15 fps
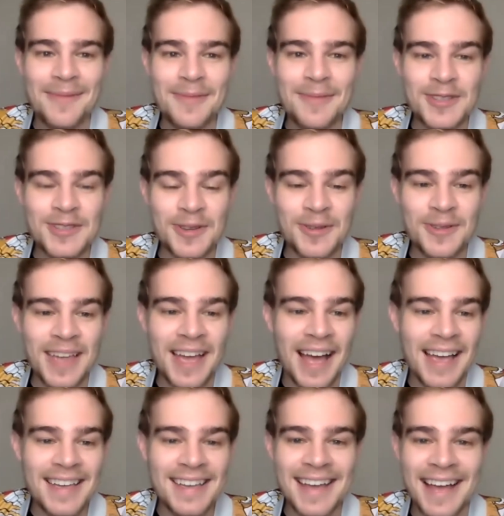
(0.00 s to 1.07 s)
So yeah,
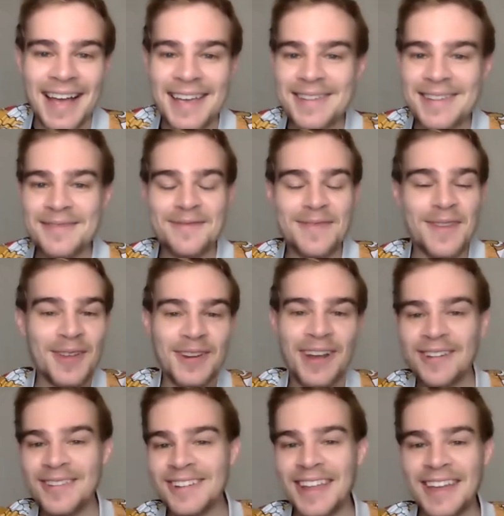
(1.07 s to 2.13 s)
I figured
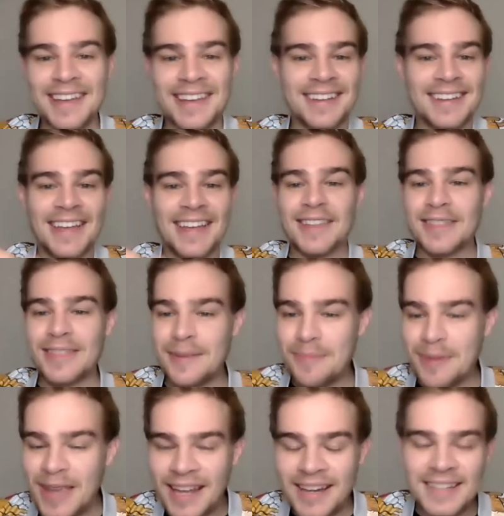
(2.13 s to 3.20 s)
out like the
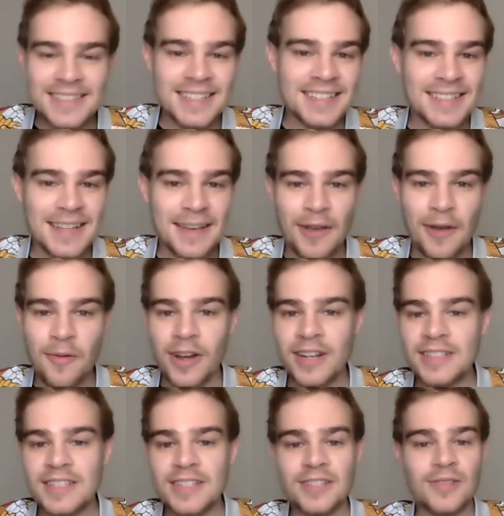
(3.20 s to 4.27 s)
pianistic stuff I
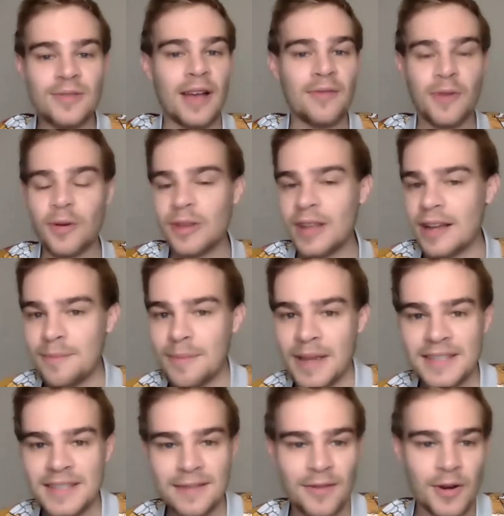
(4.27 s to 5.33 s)
wanted to do. I wrote like a
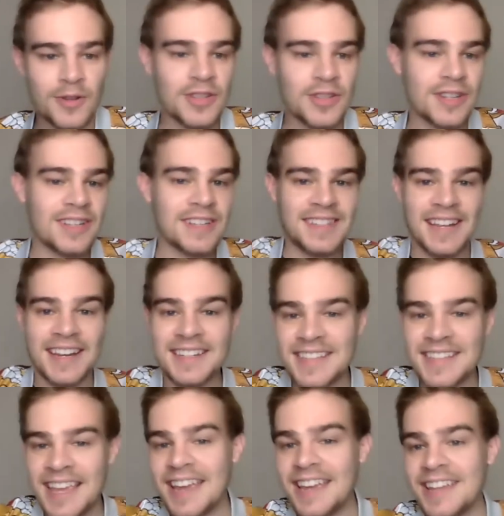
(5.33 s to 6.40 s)
basic version, sent it to
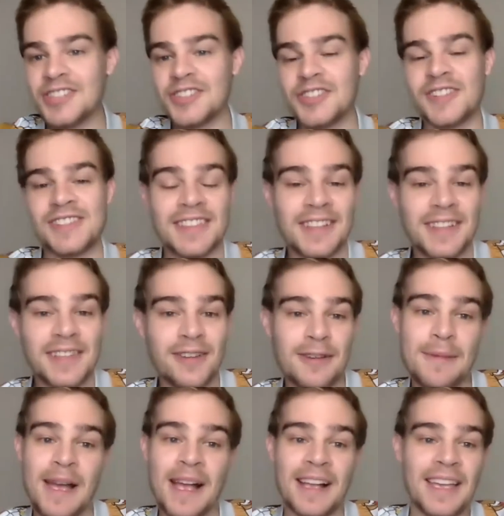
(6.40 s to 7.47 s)
Kate. She sent the lyric
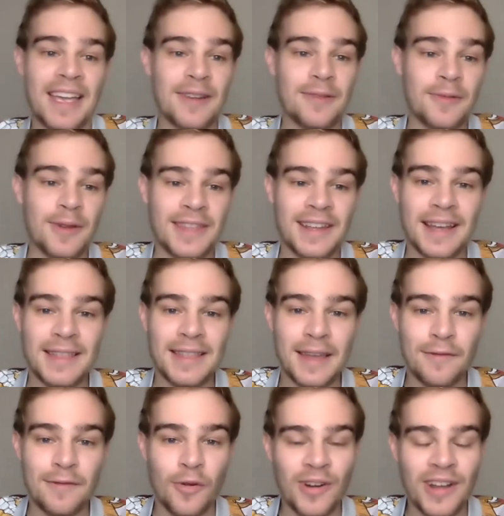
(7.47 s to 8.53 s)
back, and within I think
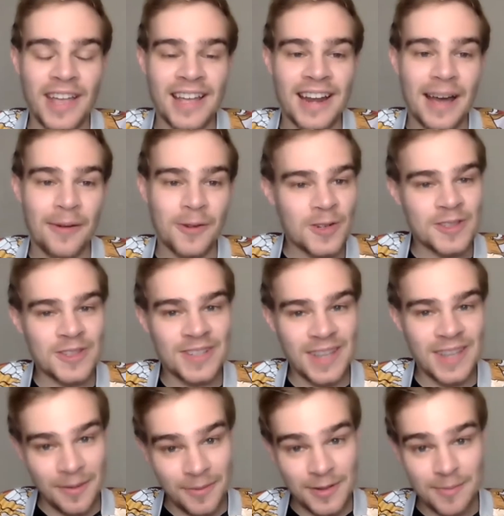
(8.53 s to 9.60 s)
48 hours,
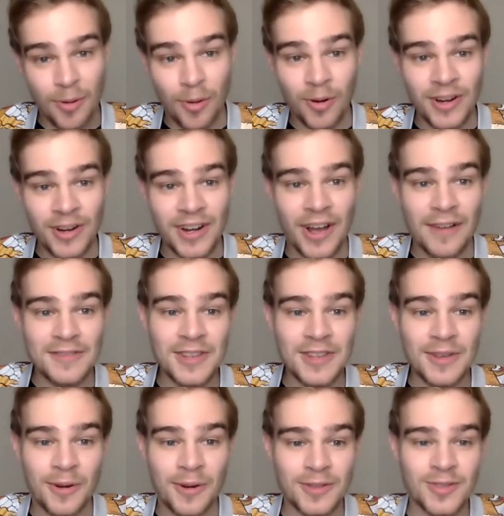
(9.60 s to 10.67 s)
it was born and off to the
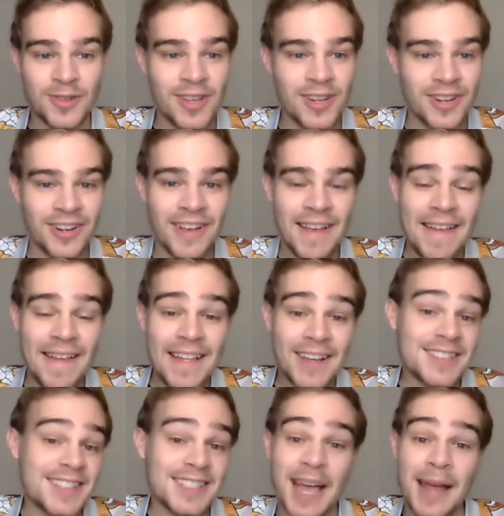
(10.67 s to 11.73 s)
orchestrator.
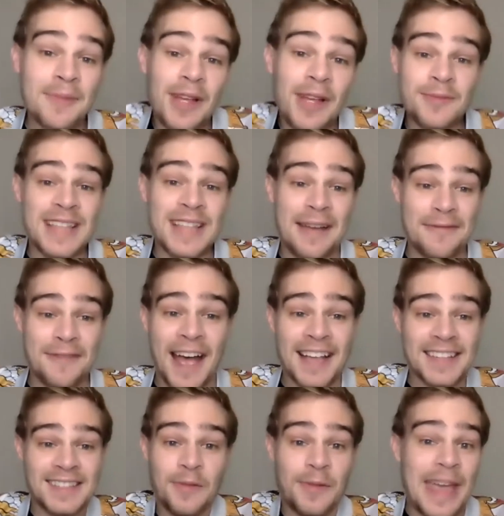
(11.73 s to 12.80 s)
Because the timeline was that
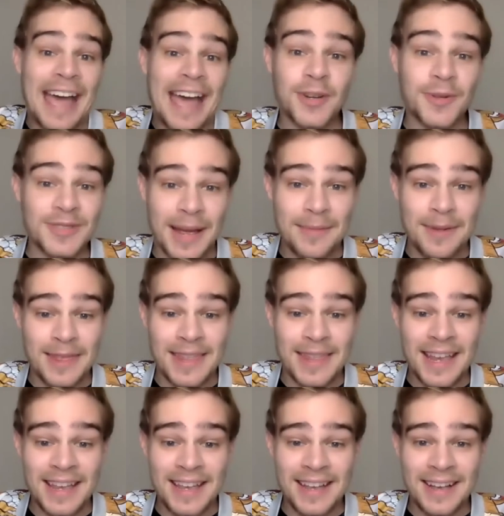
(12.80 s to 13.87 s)
fast. Like we had no time to
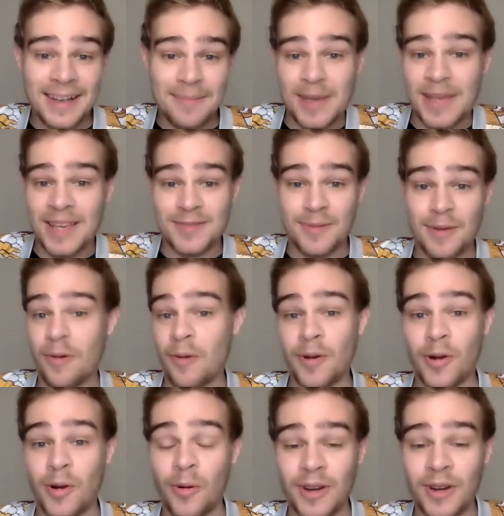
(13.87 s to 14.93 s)
think because we were
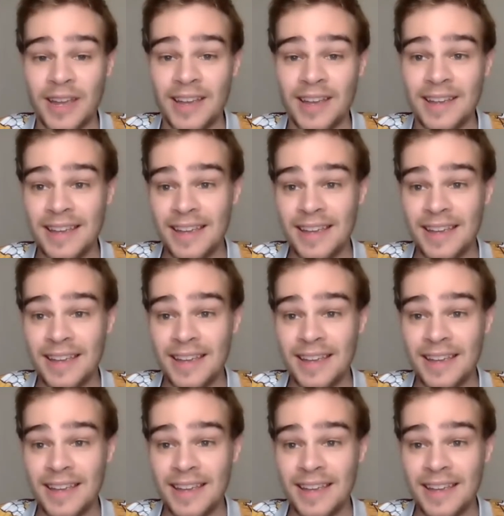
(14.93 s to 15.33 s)
recording.